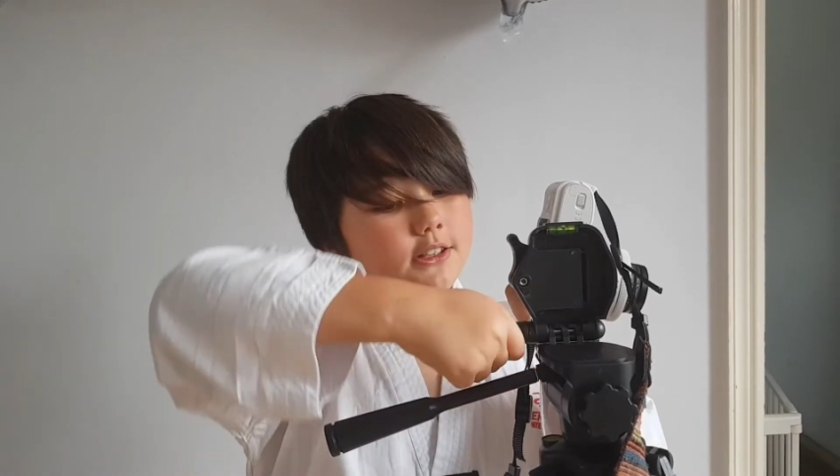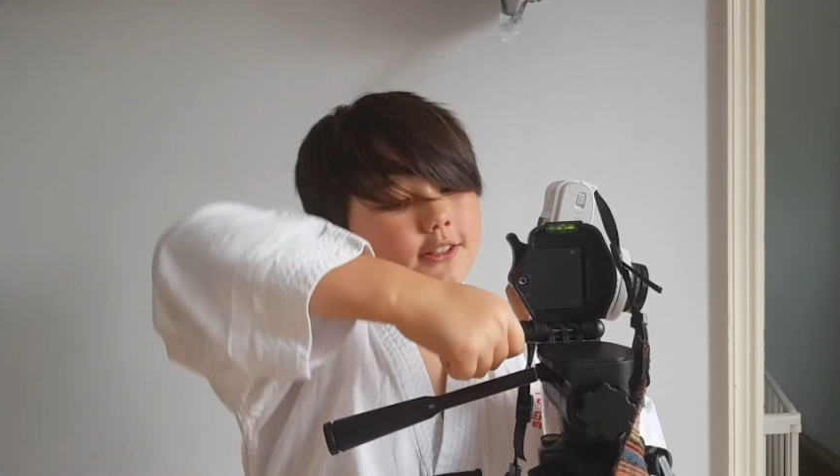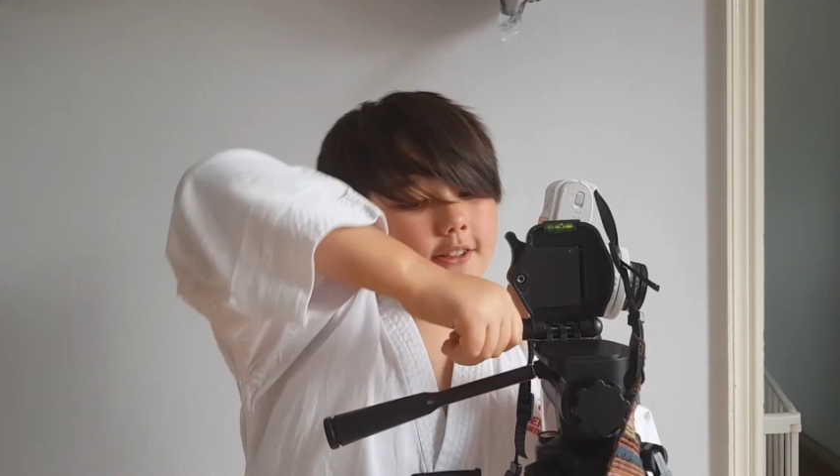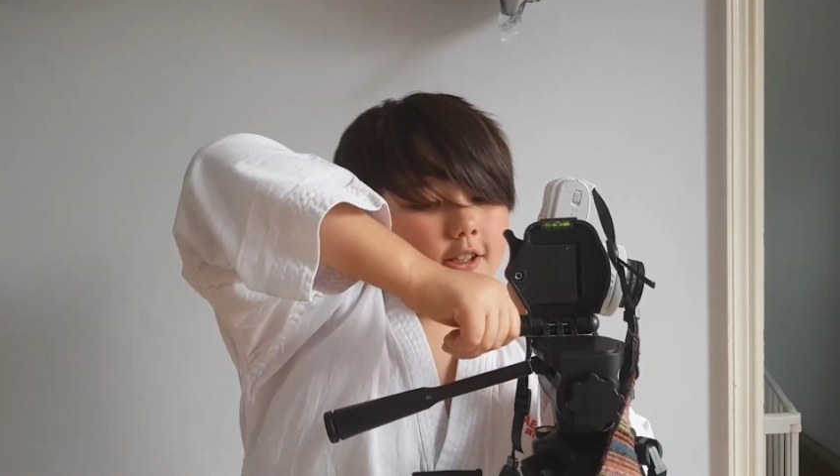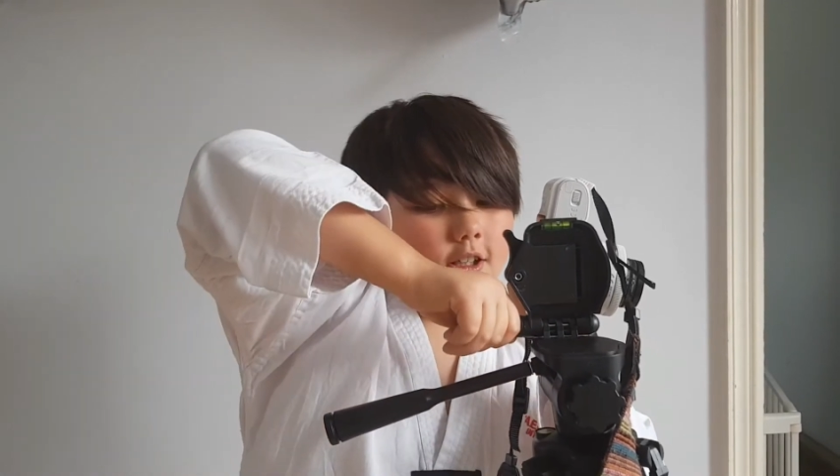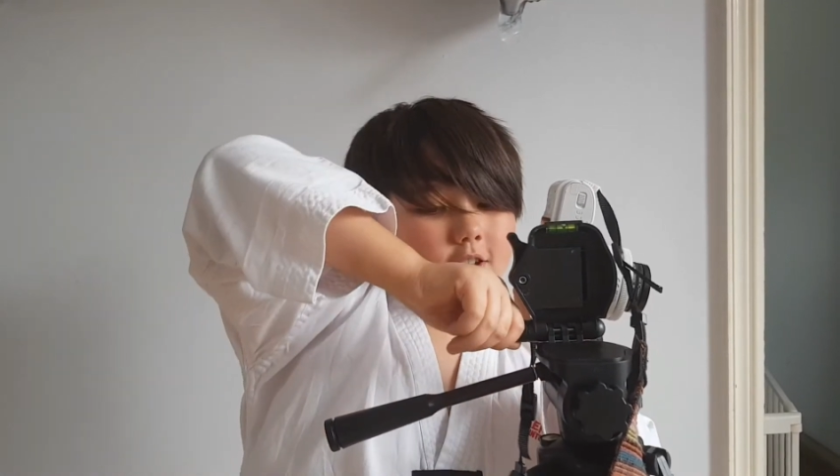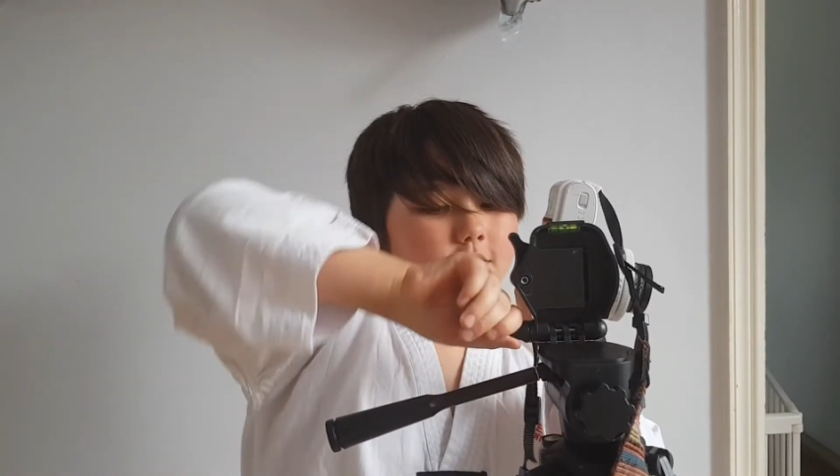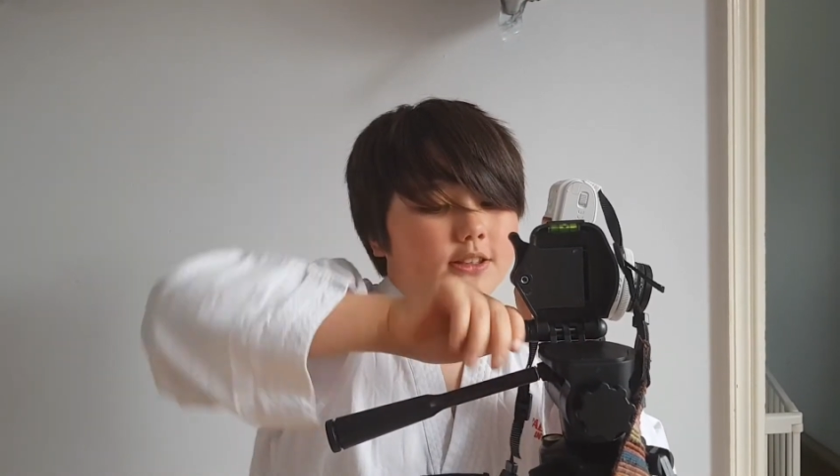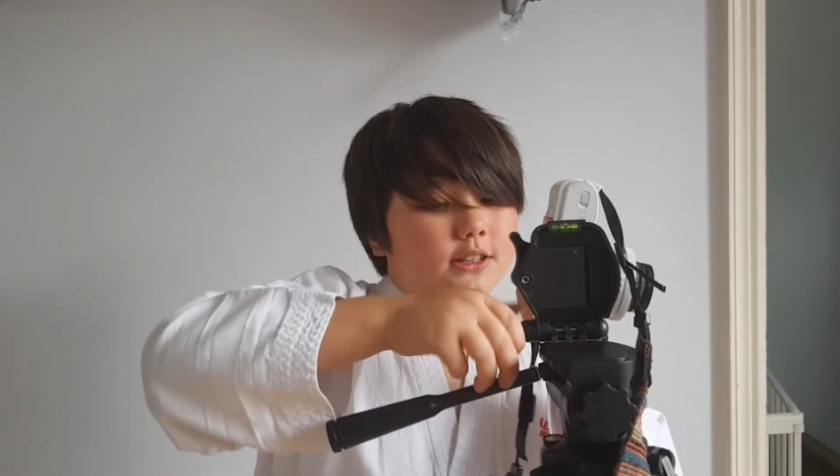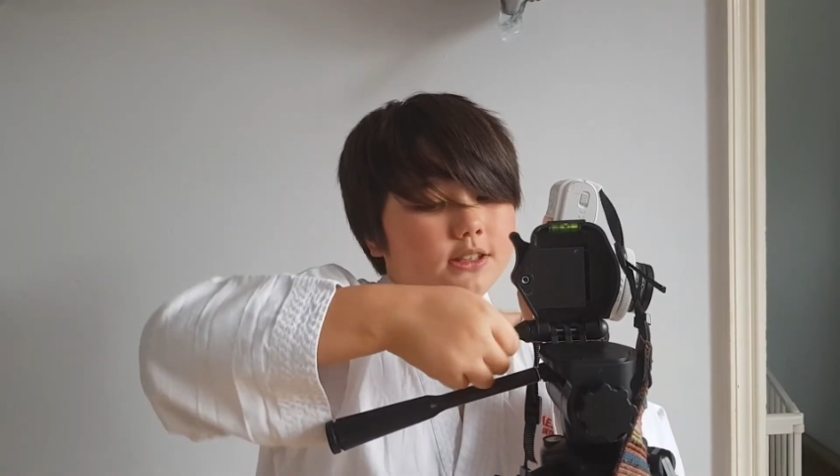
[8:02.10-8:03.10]

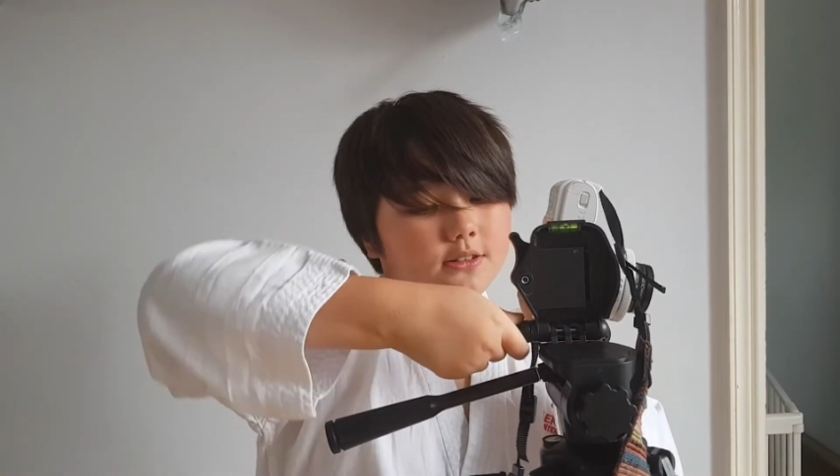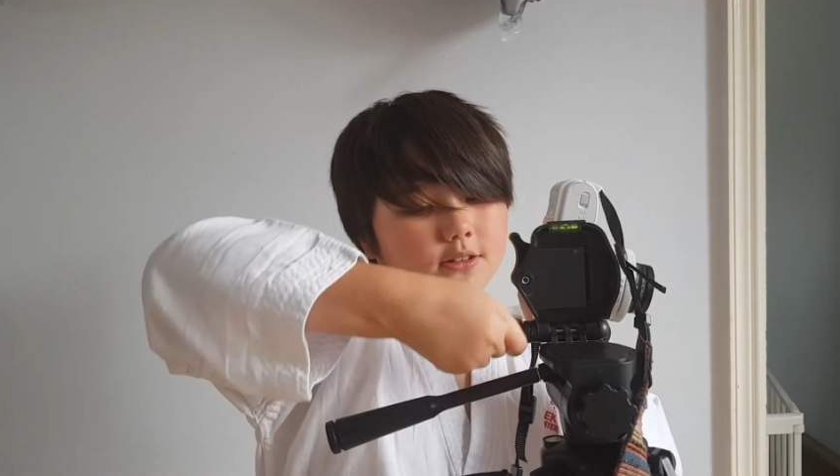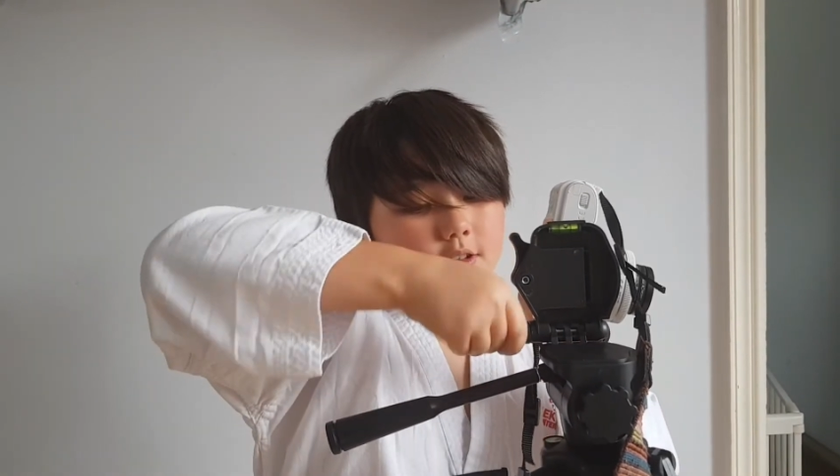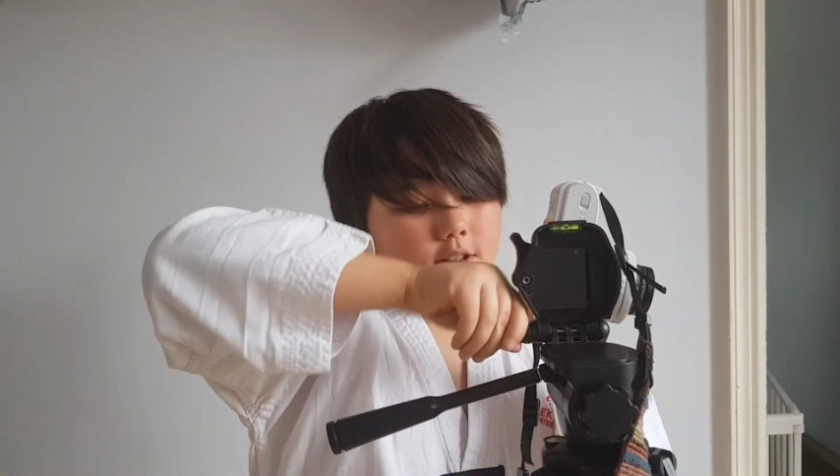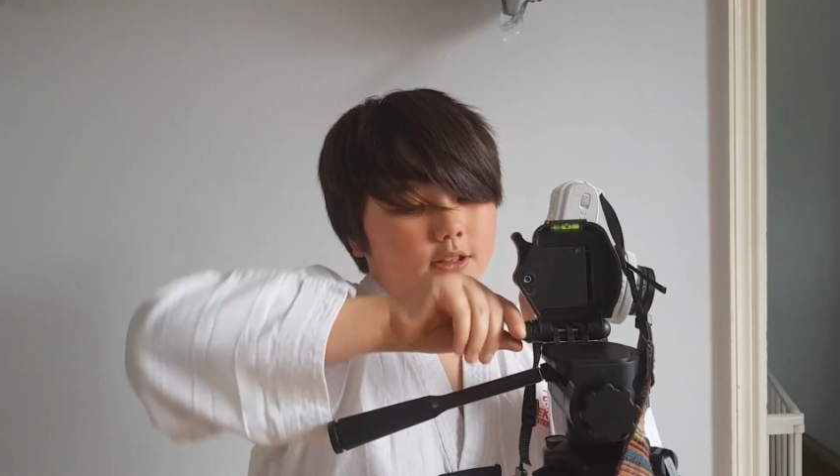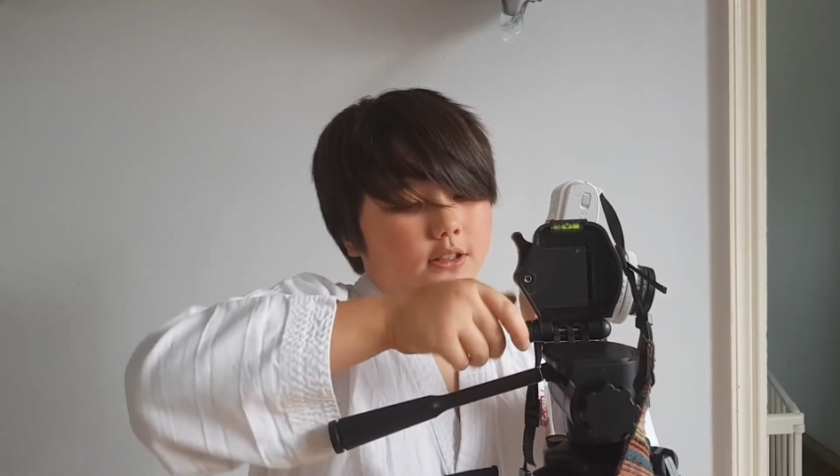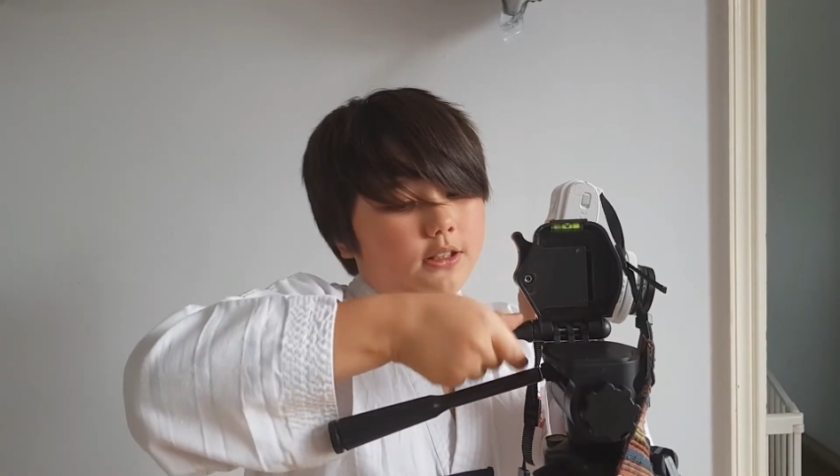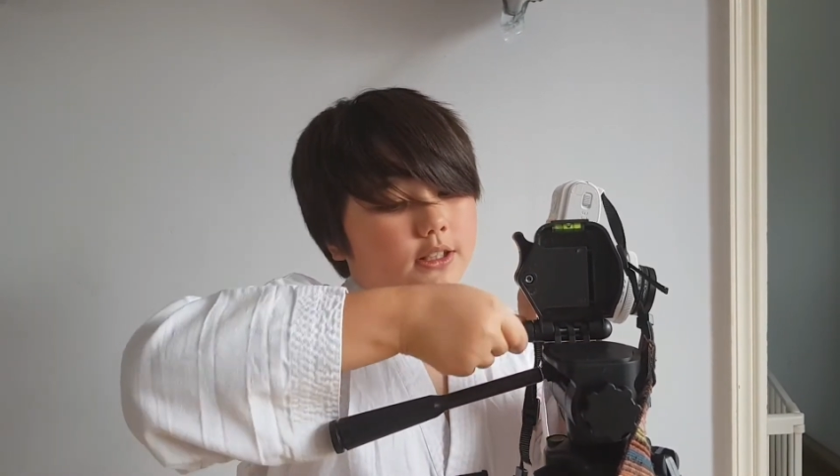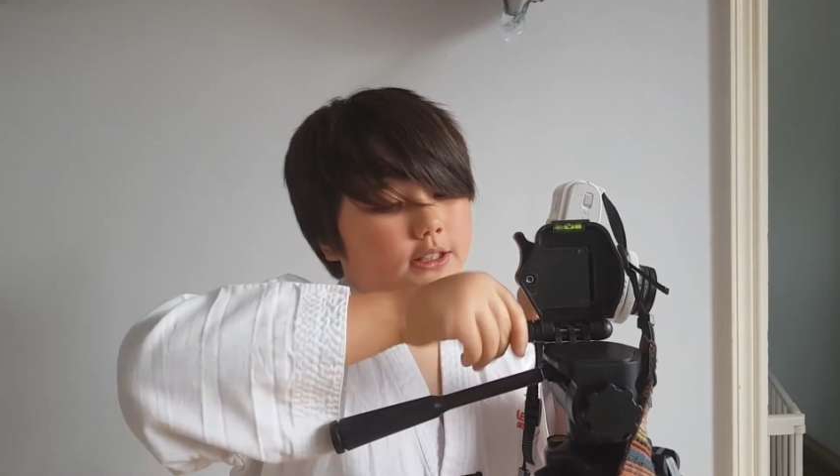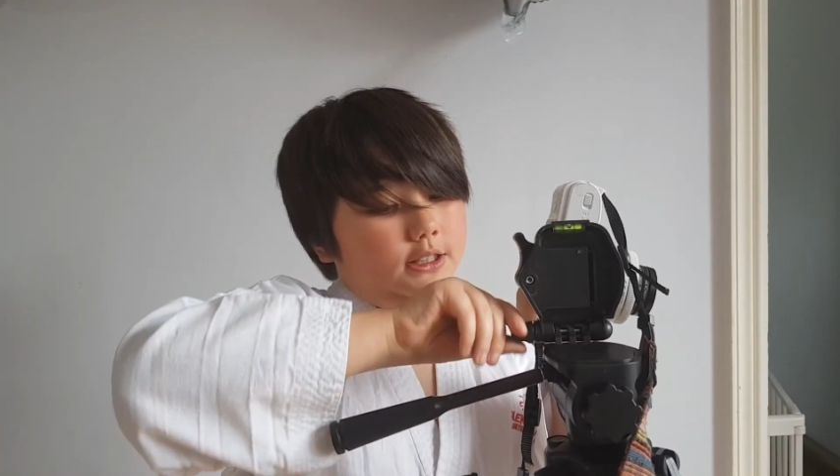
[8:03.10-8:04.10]
unlocked.
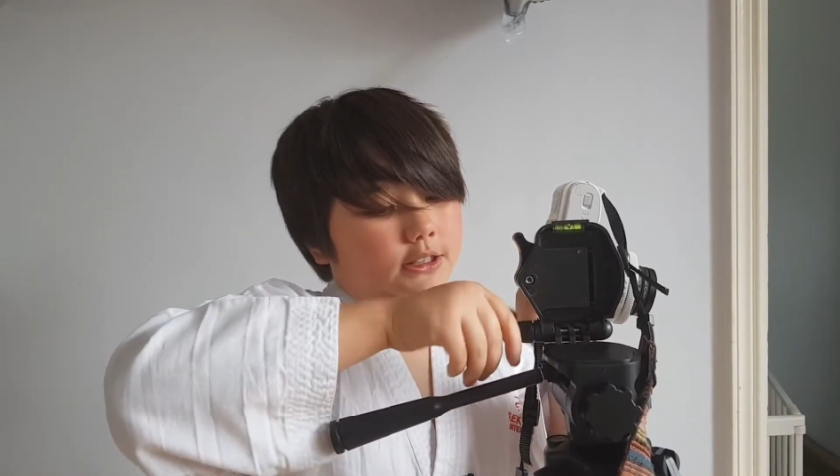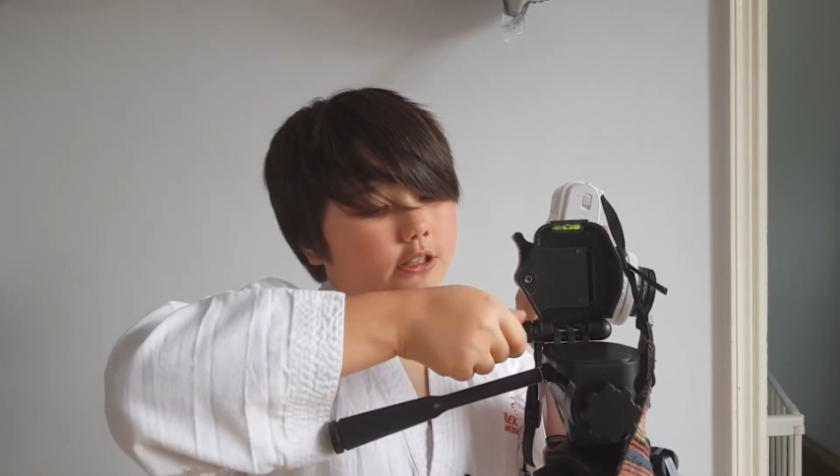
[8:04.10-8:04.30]
This is